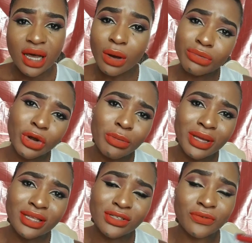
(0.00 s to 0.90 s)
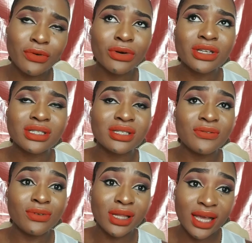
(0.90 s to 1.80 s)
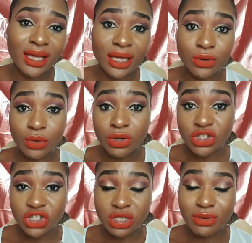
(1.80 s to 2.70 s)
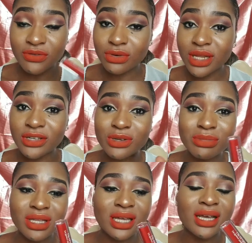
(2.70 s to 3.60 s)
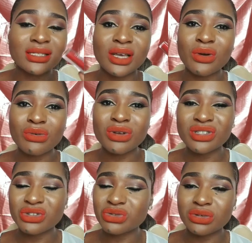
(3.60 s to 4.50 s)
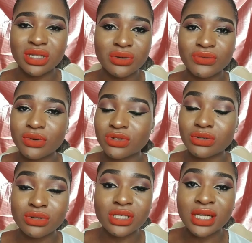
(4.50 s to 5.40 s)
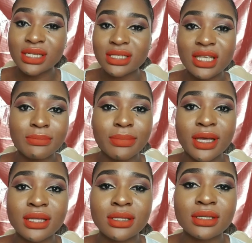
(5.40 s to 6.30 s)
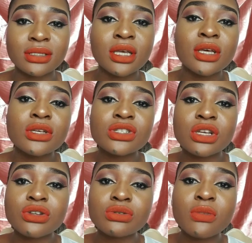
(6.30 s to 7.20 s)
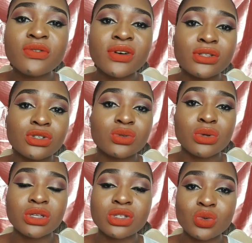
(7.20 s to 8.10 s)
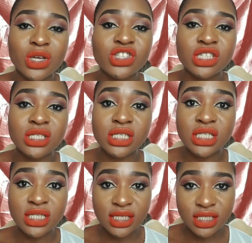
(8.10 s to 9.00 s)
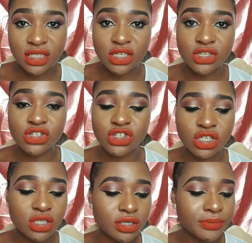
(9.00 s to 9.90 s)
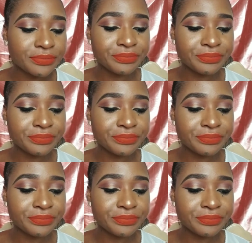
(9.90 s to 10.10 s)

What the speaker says: I would recommend this, of course, if you like an orange shade. But if you don't like something that has that orange tone, then of course you could just at least keep buying this. So I'll just move over to swatching the next shade.